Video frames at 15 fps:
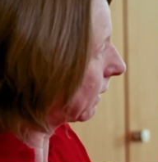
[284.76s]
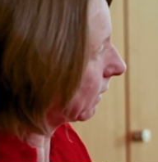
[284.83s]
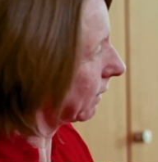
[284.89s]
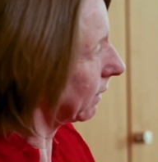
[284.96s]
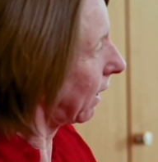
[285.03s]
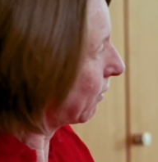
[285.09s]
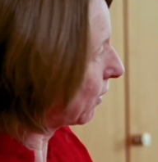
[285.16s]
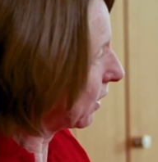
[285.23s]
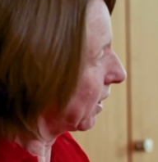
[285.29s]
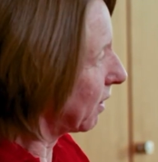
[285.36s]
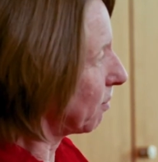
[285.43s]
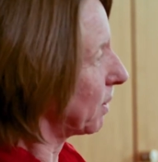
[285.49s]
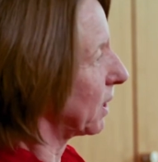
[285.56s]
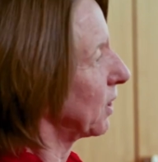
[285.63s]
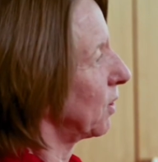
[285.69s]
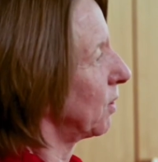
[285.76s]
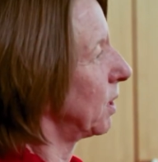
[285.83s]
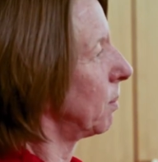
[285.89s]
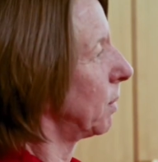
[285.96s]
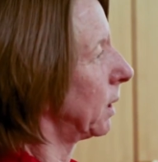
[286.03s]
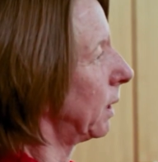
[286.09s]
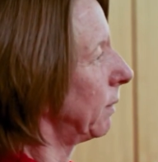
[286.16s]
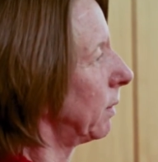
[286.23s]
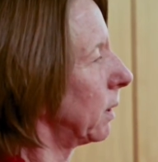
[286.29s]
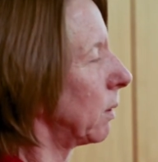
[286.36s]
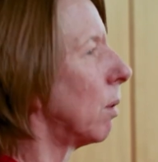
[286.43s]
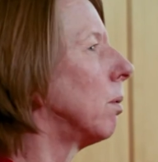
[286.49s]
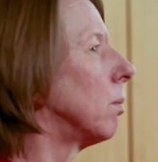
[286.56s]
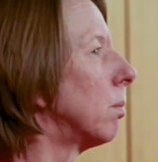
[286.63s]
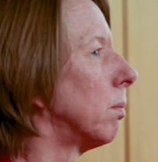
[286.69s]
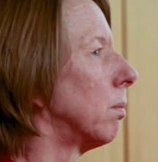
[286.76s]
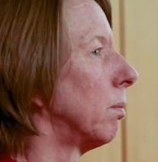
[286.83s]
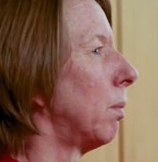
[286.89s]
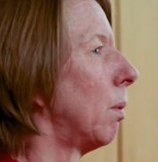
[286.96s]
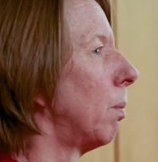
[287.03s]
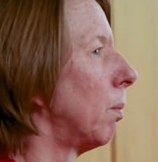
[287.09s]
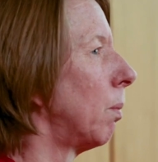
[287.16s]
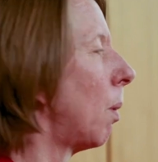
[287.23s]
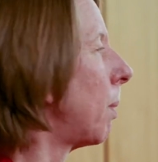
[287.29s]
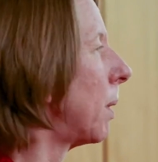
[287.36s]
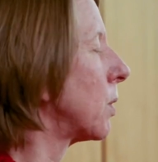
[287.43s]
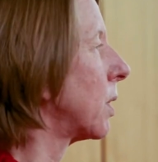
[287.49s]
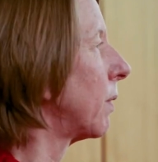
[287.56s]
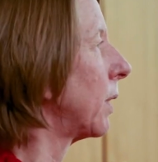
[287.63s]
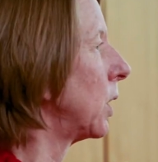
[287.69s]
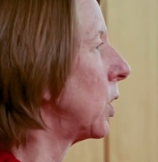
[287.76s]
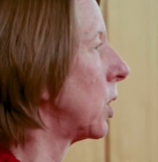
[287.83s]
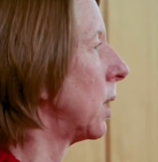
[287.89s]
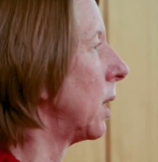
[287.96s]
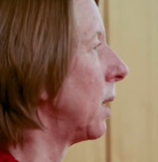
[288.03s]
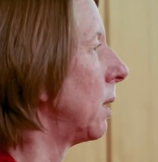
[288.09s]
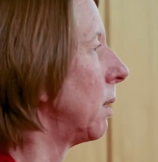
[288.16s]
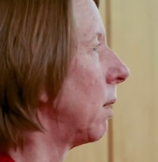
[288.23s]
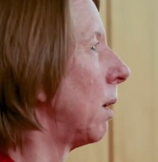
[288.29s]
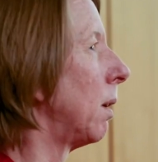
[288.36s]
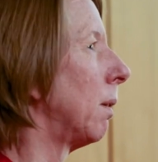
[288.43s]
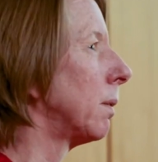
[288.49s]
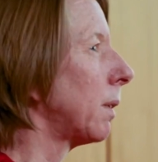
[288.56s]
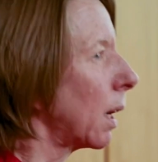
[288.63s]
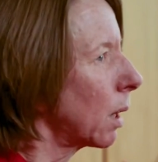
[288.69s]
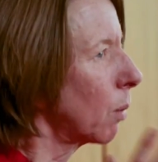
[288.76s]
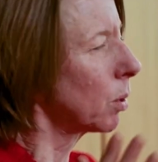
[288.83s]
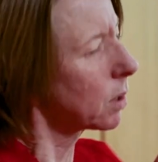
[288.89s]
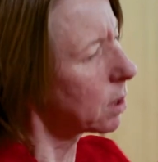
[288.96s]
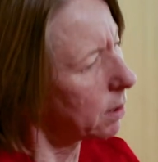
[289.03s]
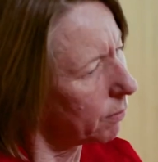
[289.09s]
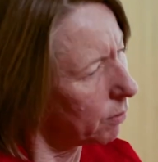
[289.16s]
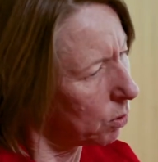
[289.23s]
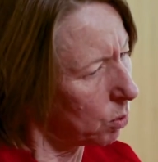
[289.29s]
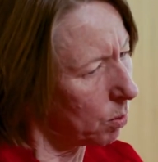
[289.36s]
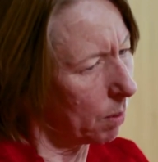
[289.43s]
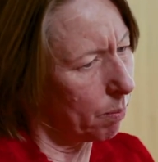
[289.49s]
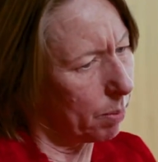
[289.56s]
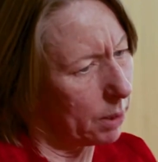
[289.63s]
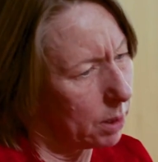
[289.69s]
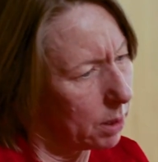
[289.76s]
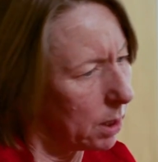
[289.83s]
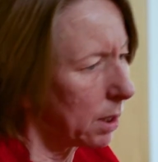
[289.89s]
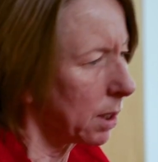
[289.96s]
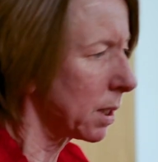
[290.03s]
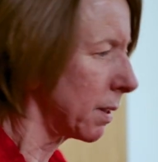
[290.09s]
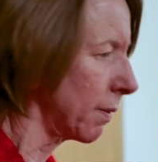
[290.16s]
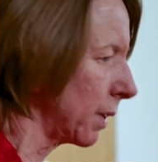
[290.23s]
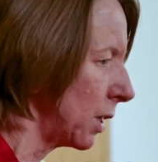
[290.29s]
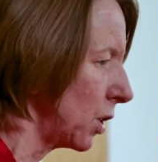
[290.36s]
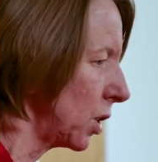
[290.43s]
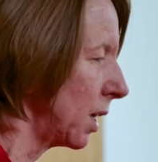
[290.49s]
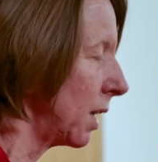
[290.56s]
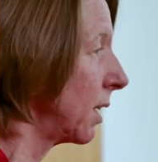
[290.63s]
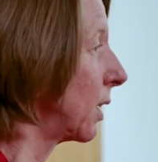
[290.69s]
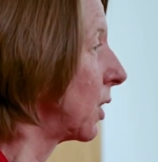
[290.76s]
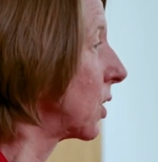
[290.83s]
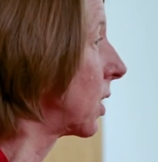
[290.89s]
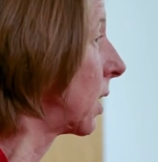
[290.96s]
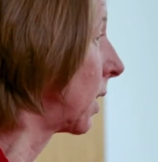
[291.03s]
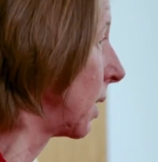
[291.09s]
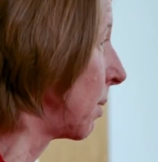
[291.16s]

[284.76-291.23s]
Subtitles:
to everything I've been doing in my life. So they said, what about civil engineering? And I was like, what's the difference between building and civil engineering? Because you can